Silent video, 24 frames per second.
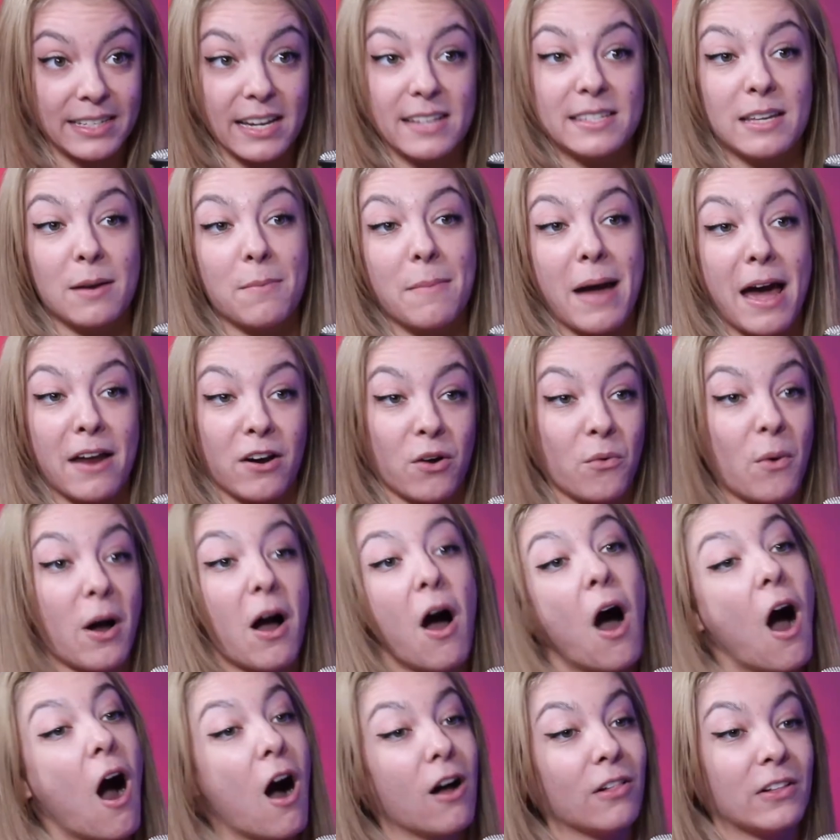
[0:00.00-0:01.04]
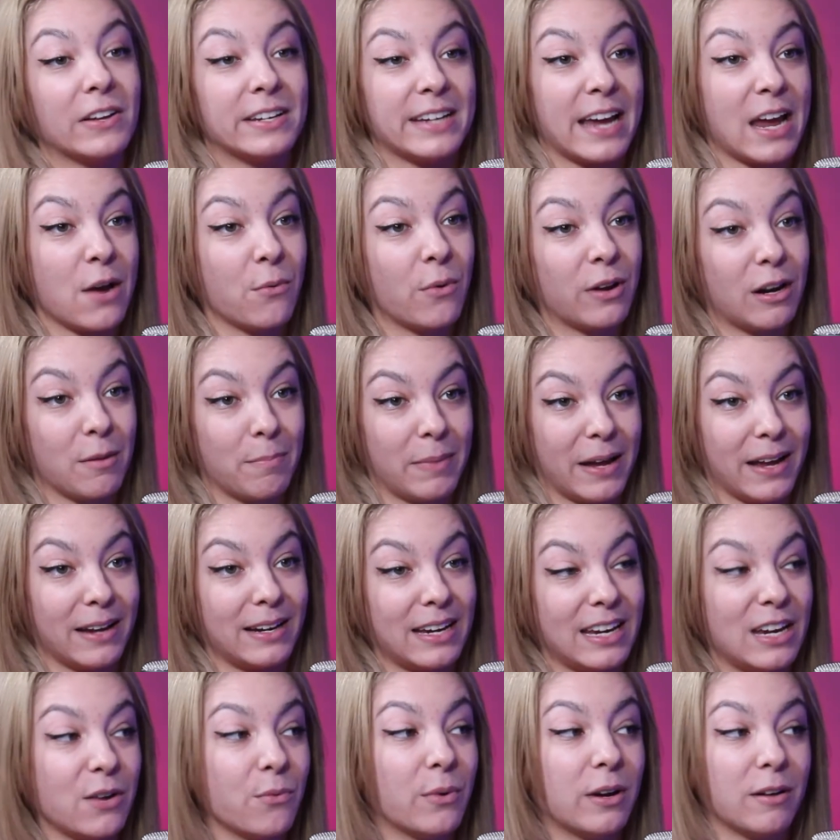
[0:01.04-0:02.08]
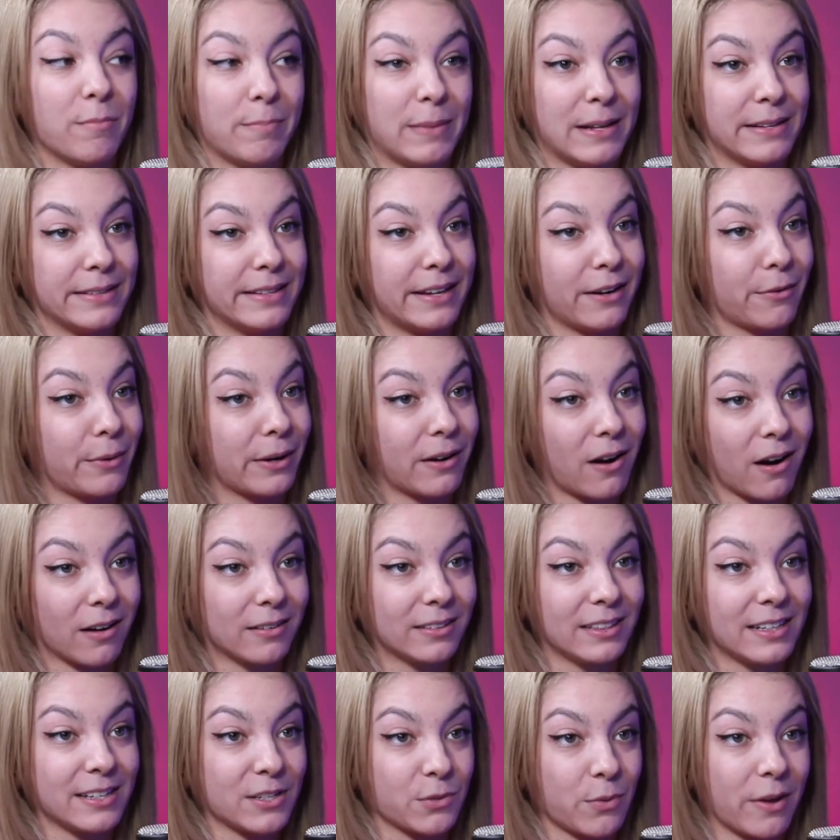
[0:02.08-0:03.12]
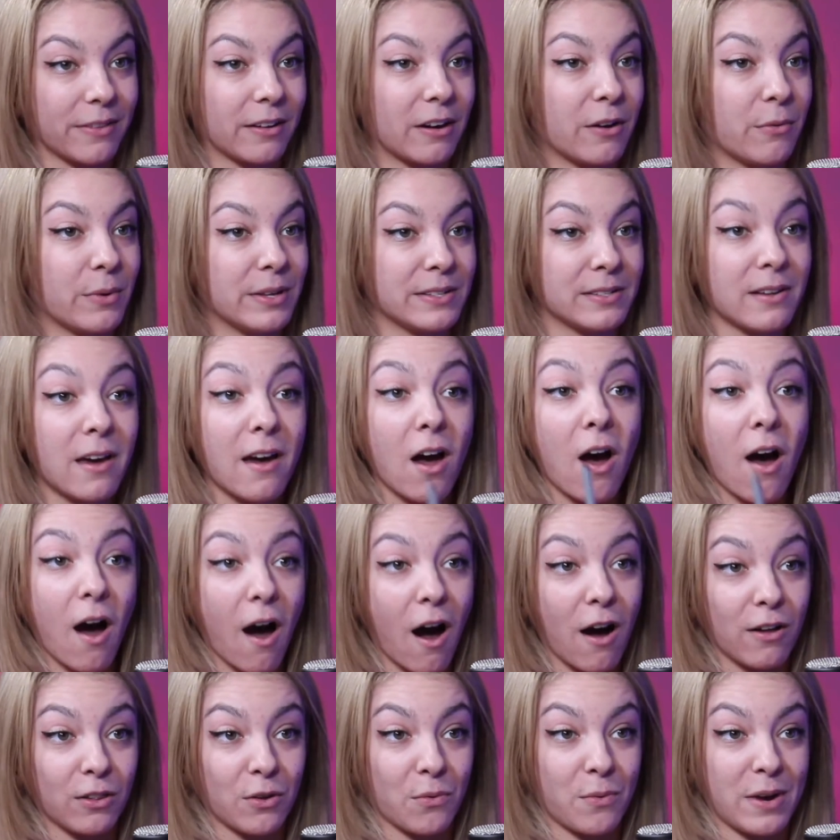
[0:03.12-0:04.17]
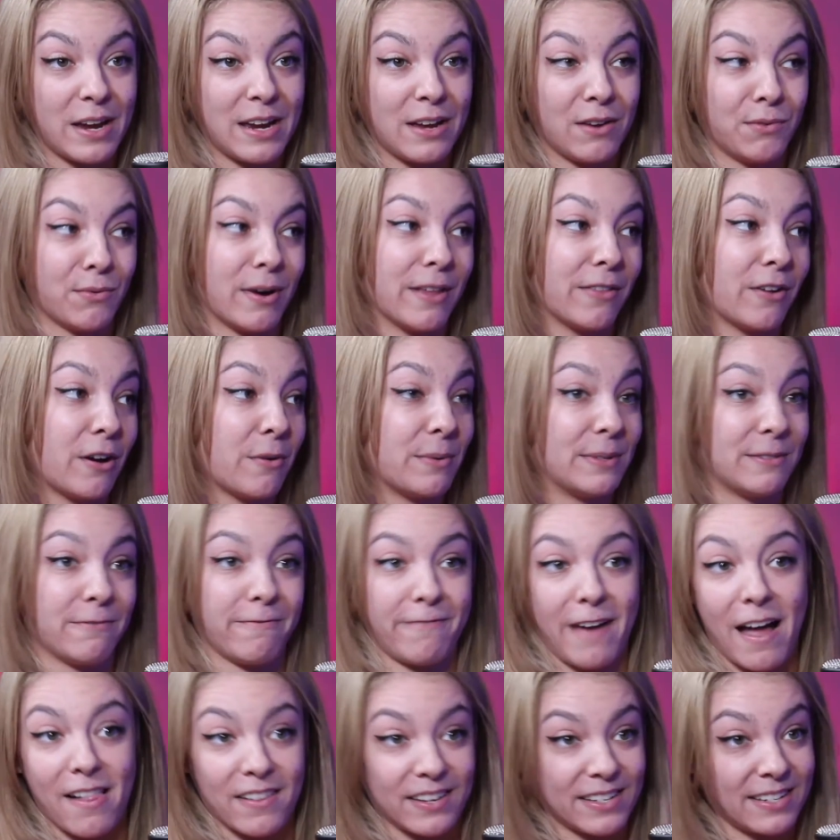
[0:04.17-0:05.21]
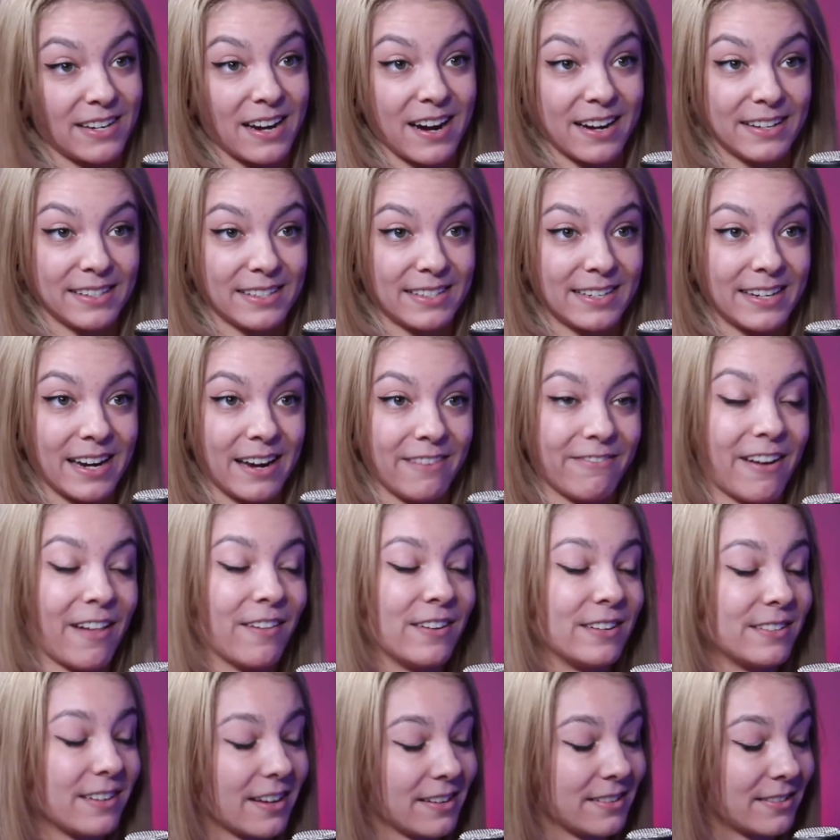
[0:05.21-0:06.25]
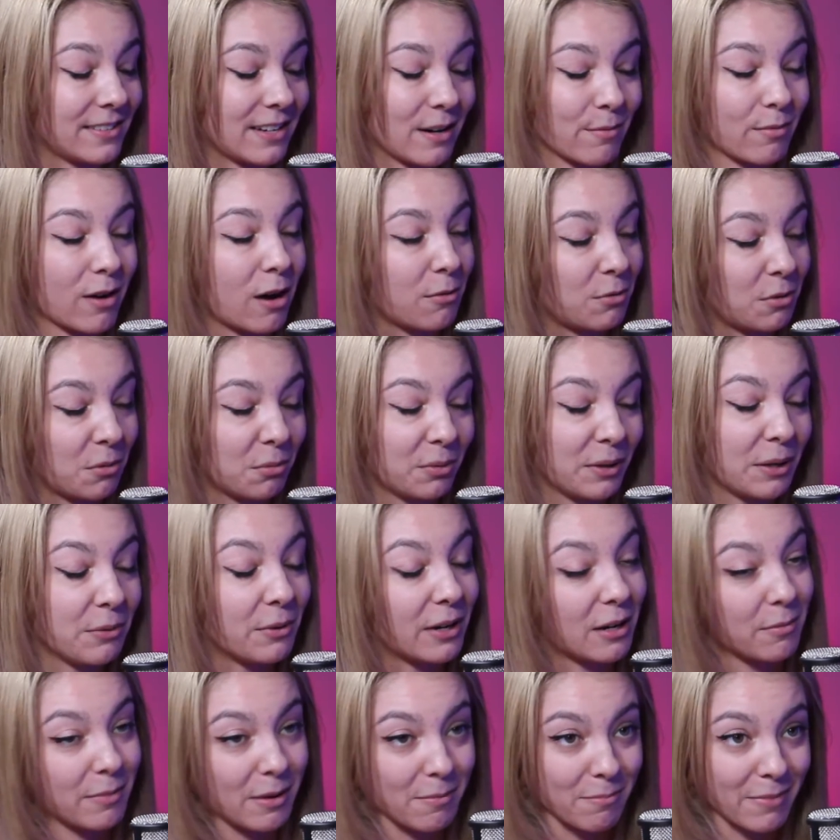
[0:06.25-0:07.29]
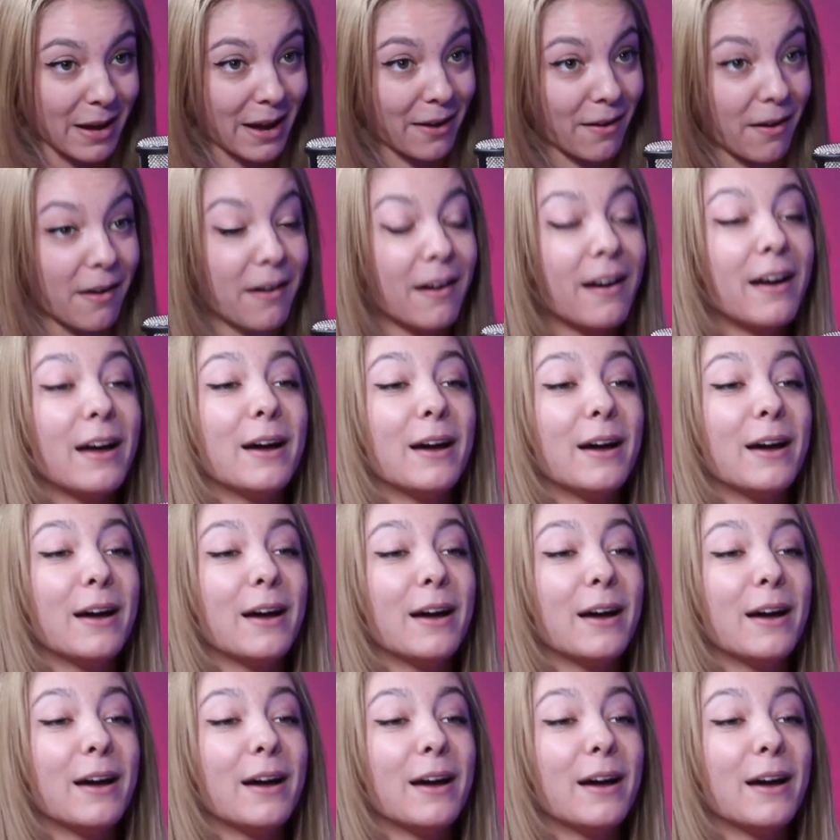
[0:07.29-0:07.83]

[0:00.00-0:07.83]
It doesn't matter what holiday it would have been. He would have been there regardless, whether it was Halloween, whether it was Valentine's Day. Valentine's Day probably would have been better.